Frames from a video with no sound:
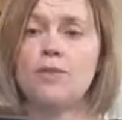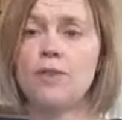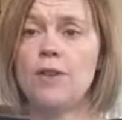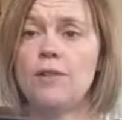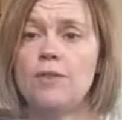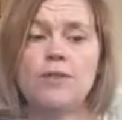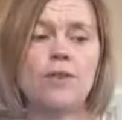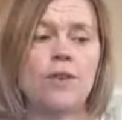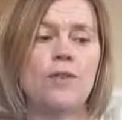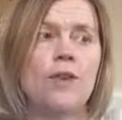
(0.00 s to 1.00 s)

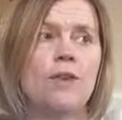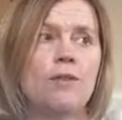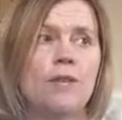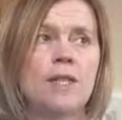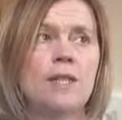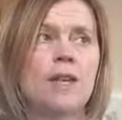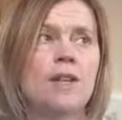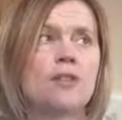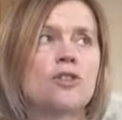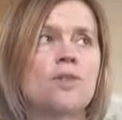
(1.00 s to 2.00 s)
for further
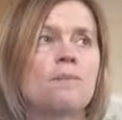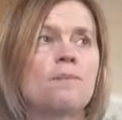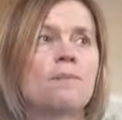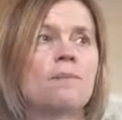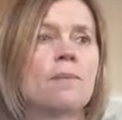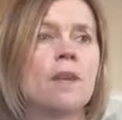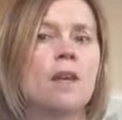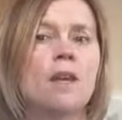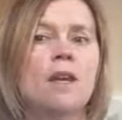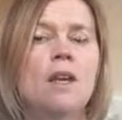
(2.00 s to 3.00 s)
research.
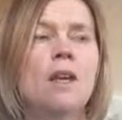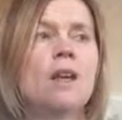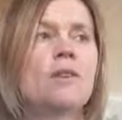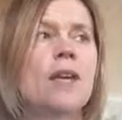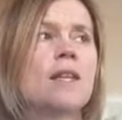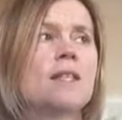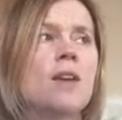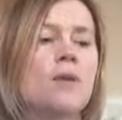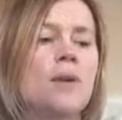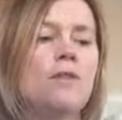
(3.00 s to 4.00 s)
Okay,
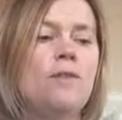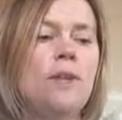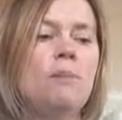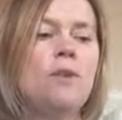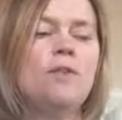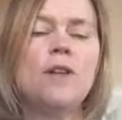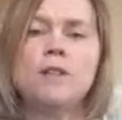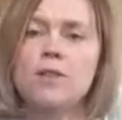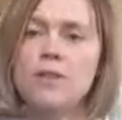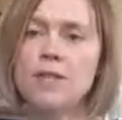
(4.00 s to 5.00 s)
so if we move on
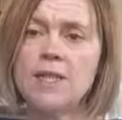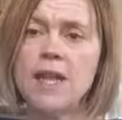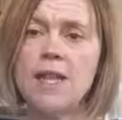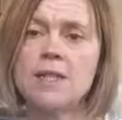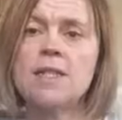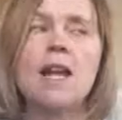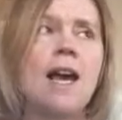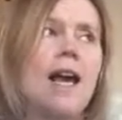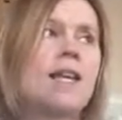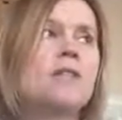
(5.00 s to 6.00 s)
to the second
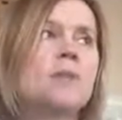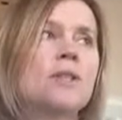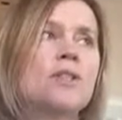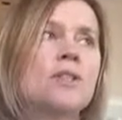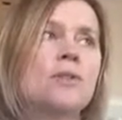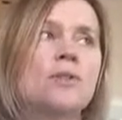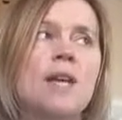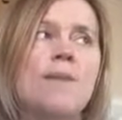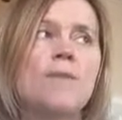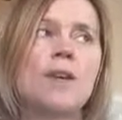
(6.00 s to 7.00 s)
slide, which is called
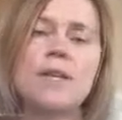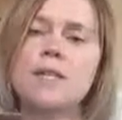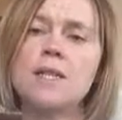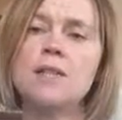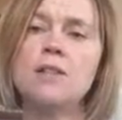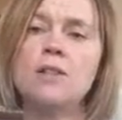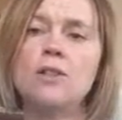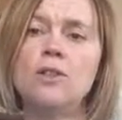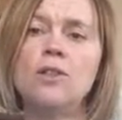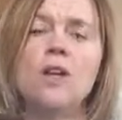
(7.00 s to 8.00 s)
Advocacy and the
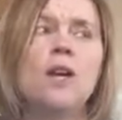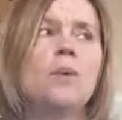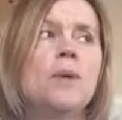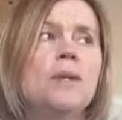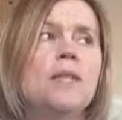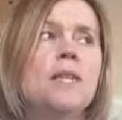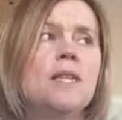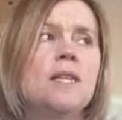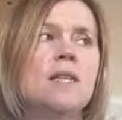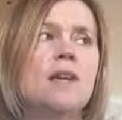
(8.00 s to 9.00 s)
Law, we'll see
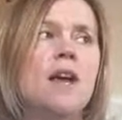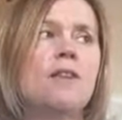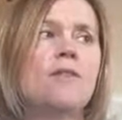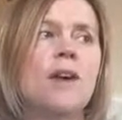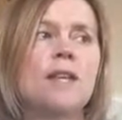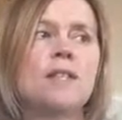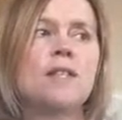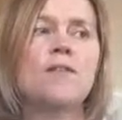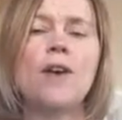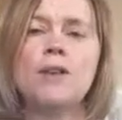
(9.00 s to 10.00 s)
that I've
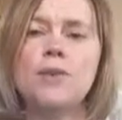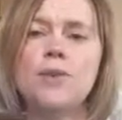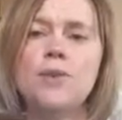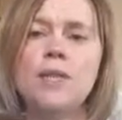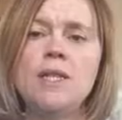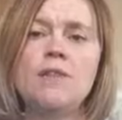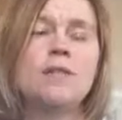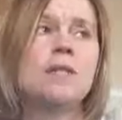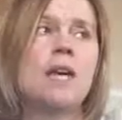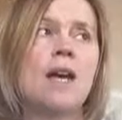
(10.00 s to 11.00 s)
identified 3
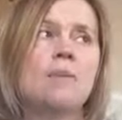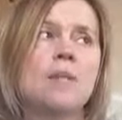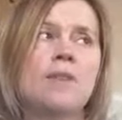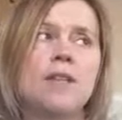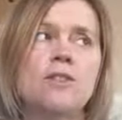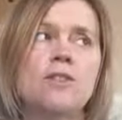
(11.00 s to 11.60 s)
different types of